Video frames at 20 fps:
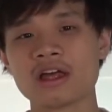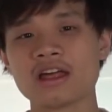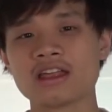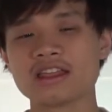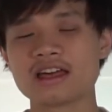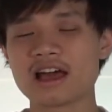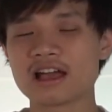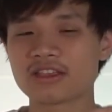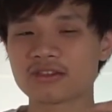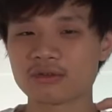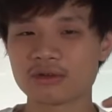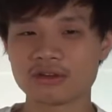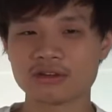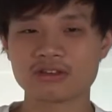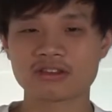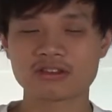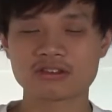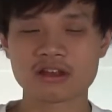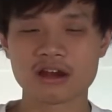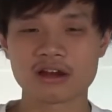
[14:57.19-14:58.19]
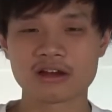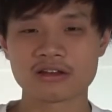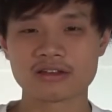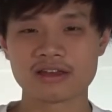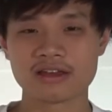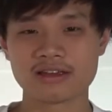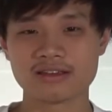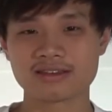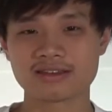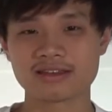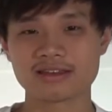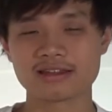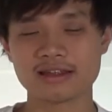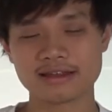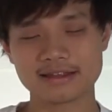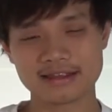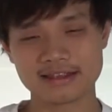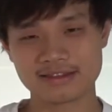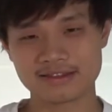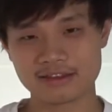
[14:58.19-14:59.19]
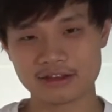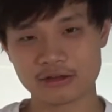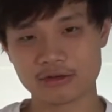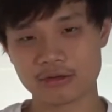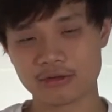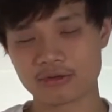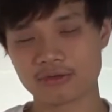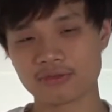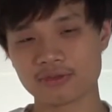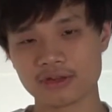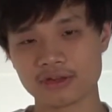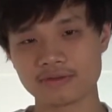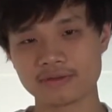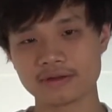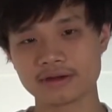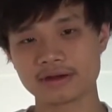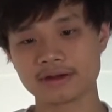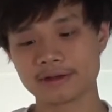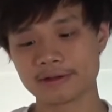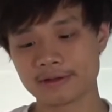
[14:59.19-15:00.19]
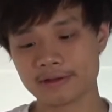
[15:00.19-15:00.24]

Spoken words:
that's when you start tasting like the sucrose flavor.